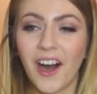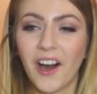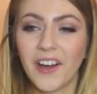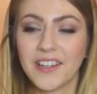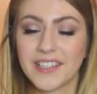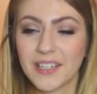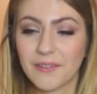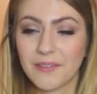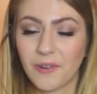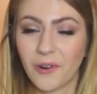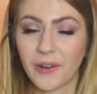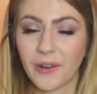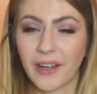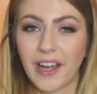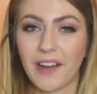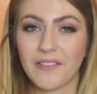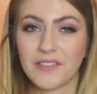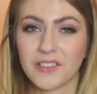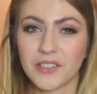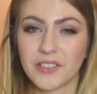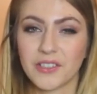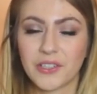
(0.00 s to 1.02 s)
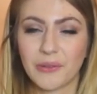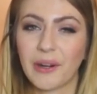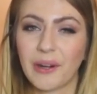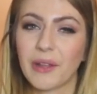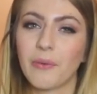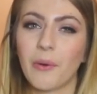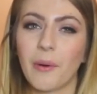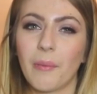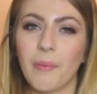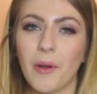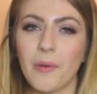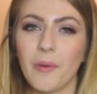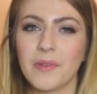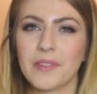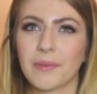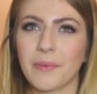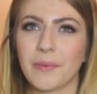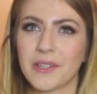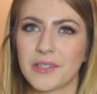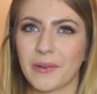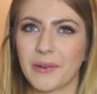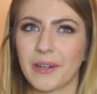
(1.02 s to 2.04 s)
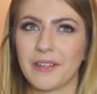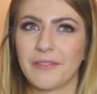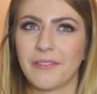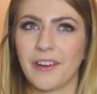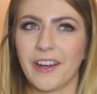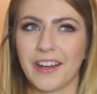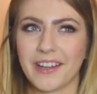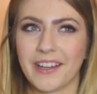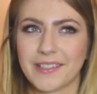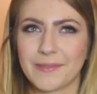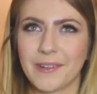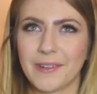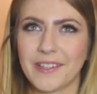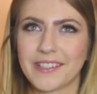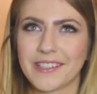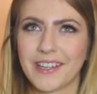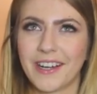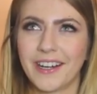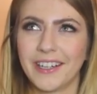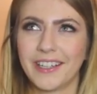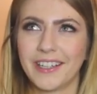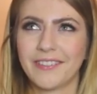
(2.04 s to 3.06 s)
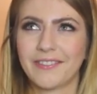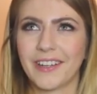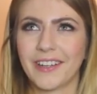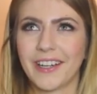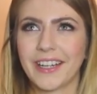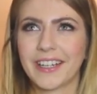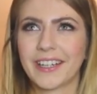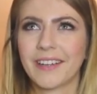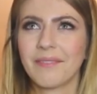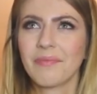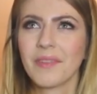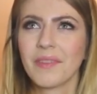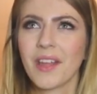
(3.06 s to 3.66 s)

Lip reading: I did vlog it. I've done 21 moments on my 21st, but it's kind of like,